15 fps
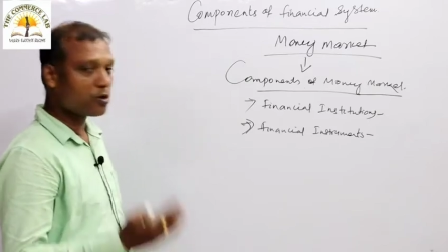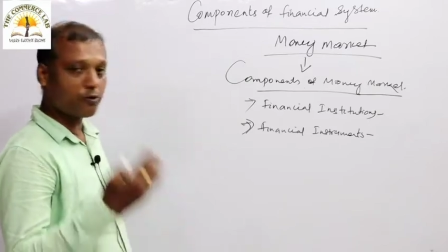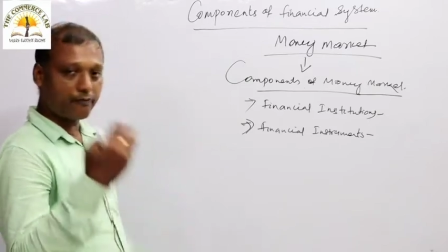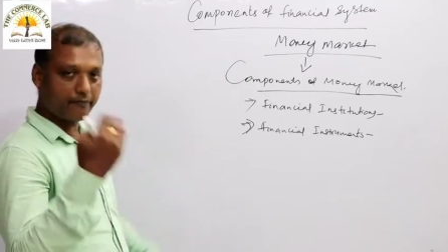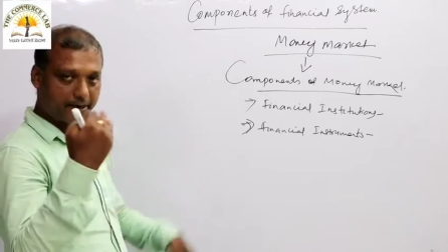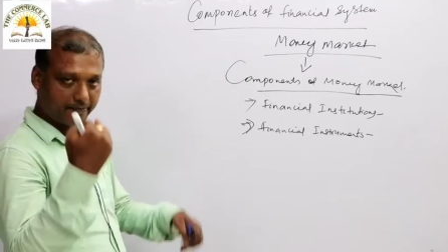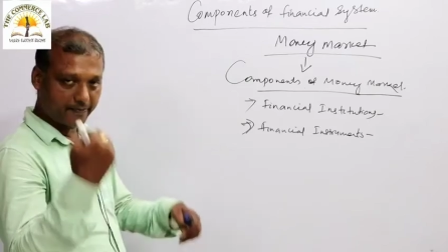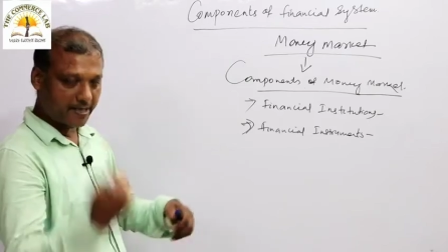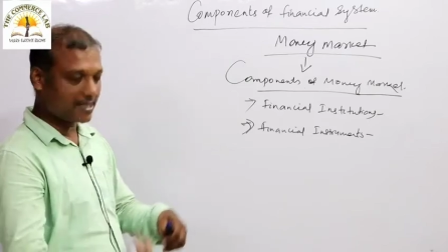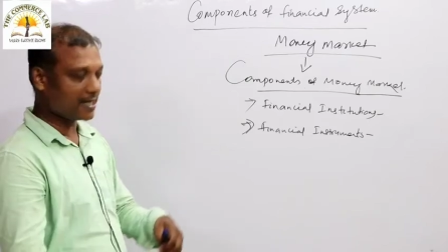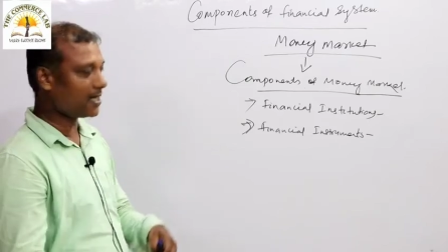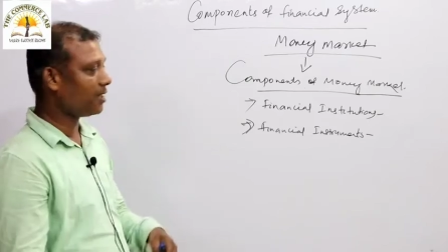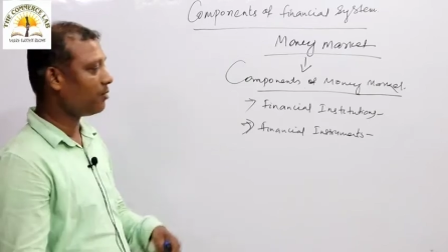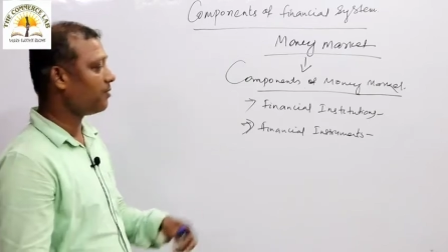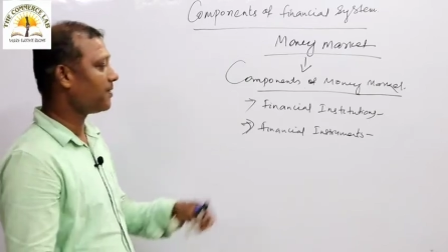So
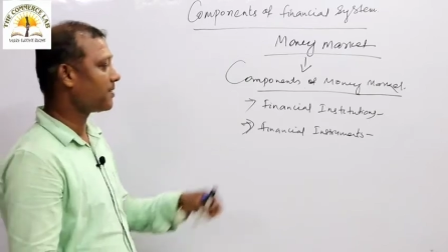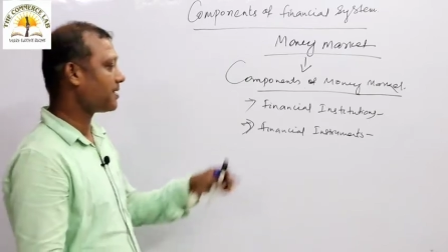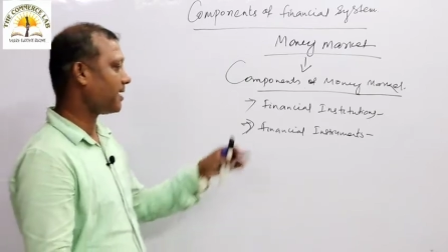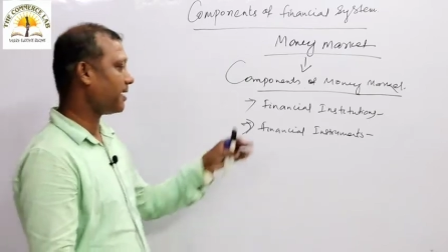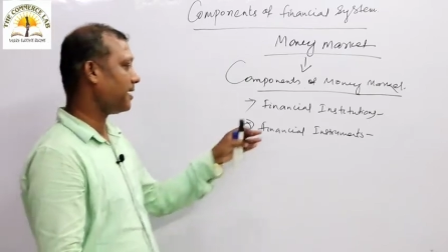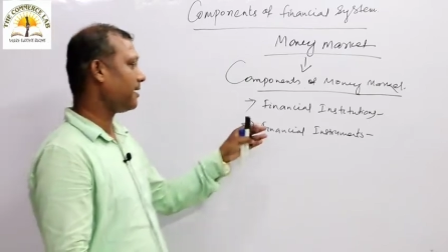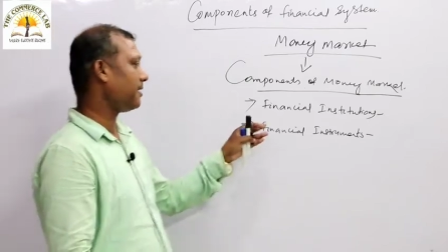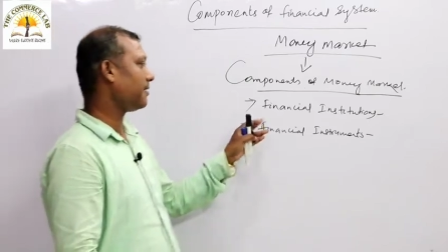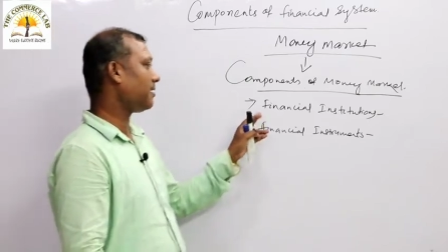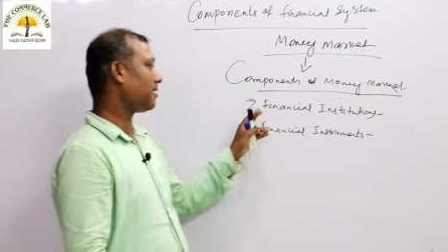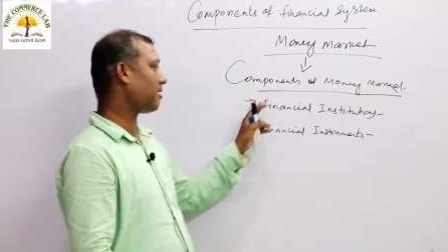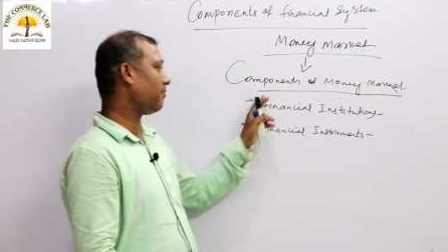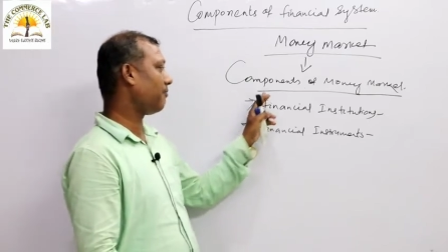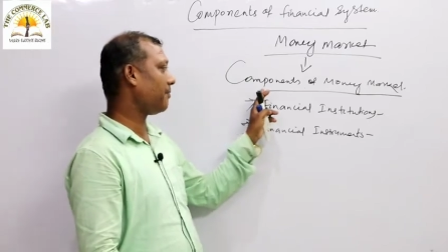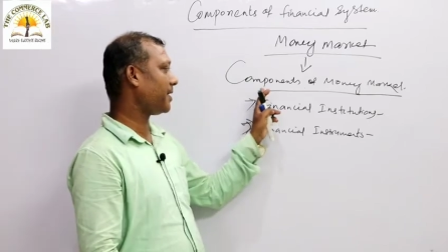basically we will study
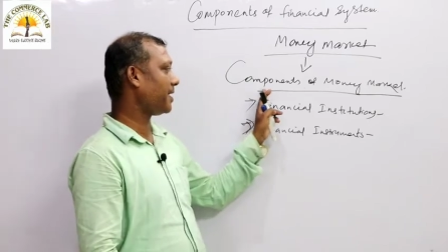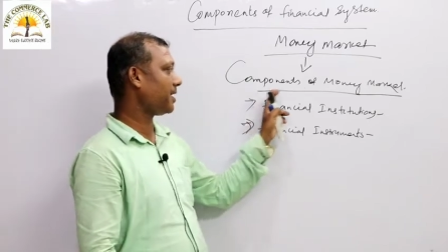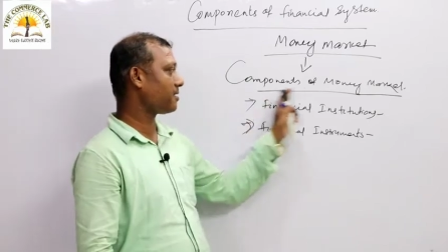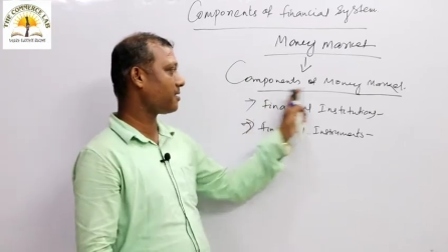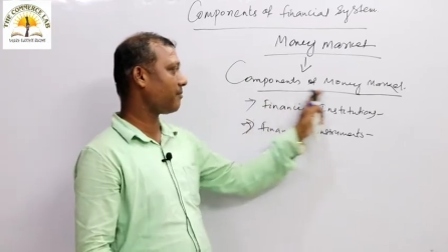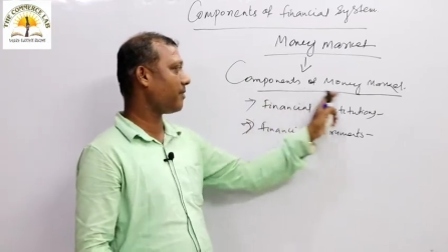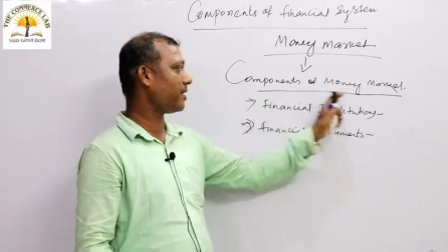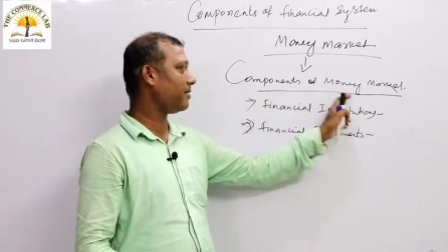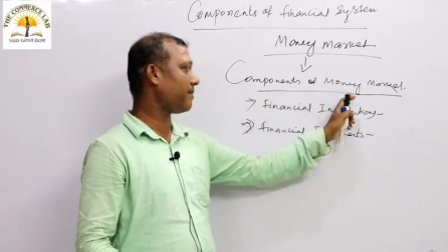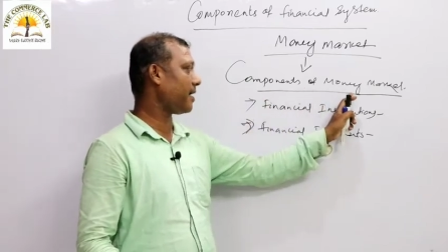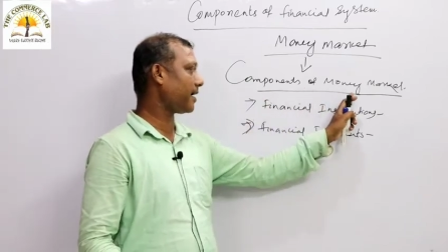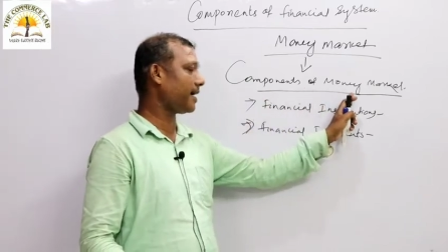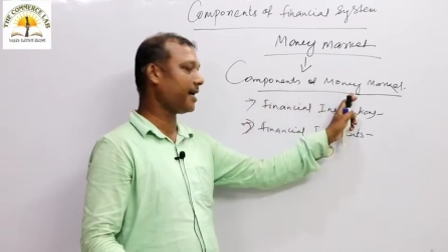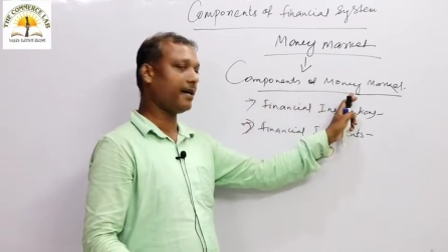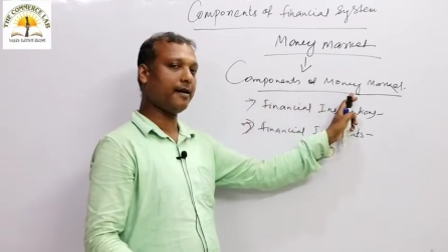the components of money
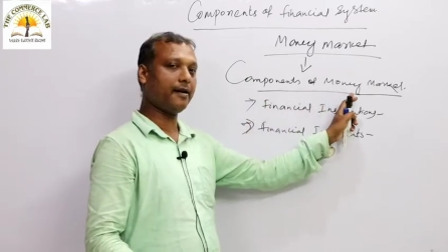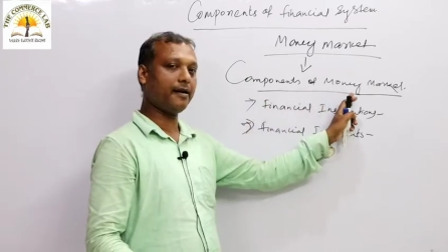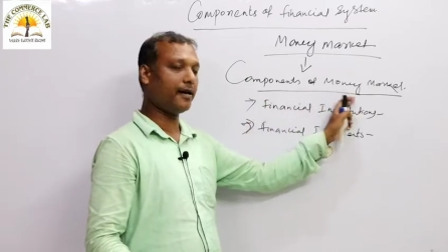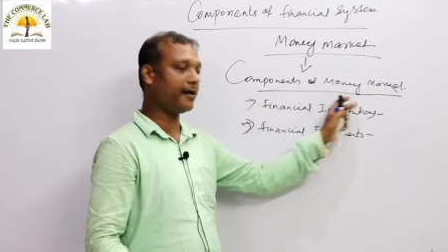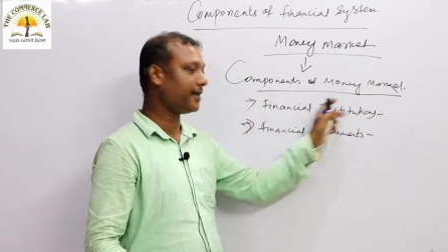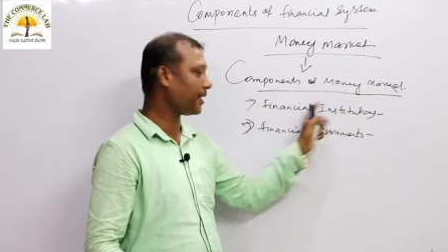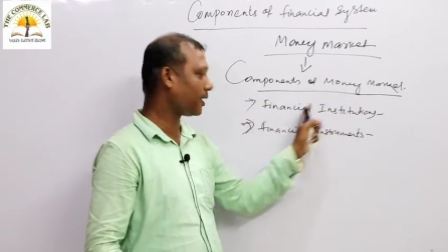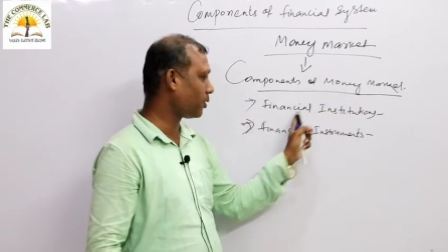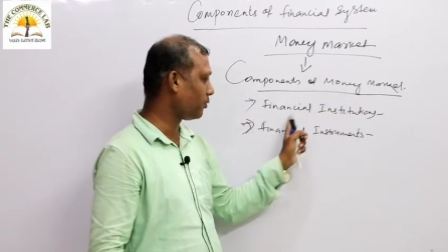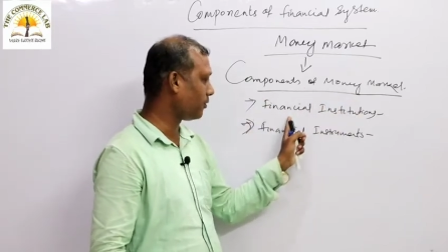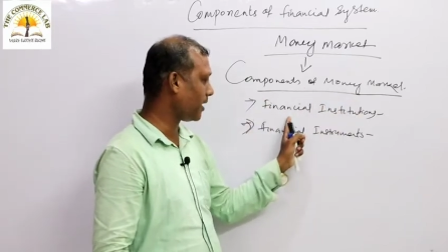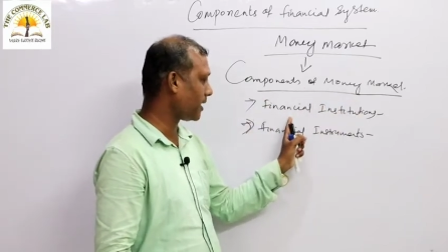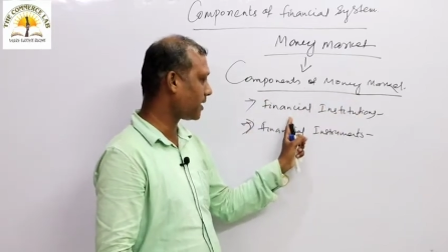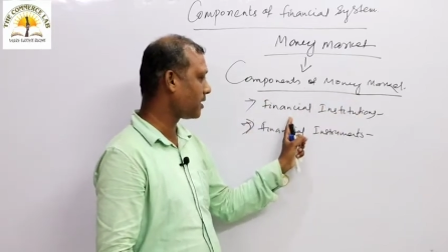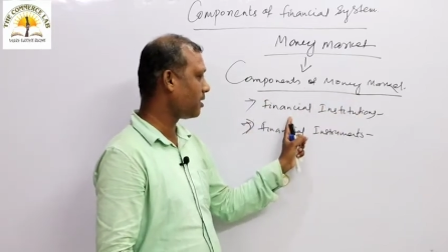market under
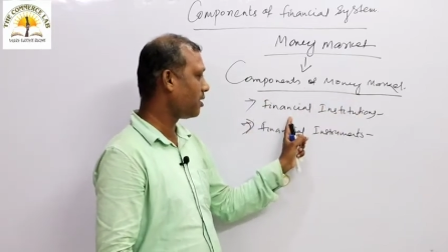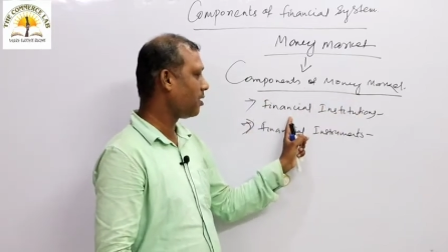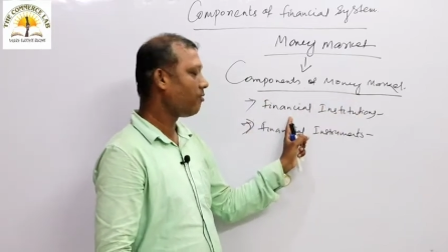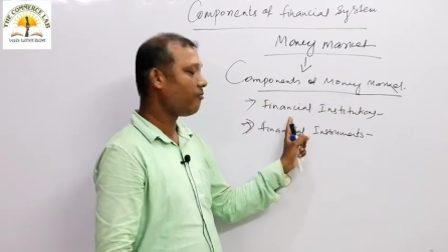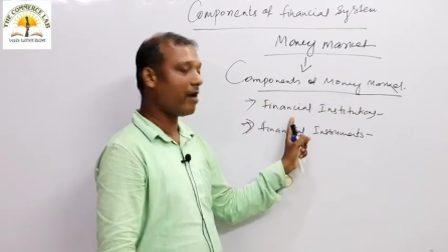2 heads.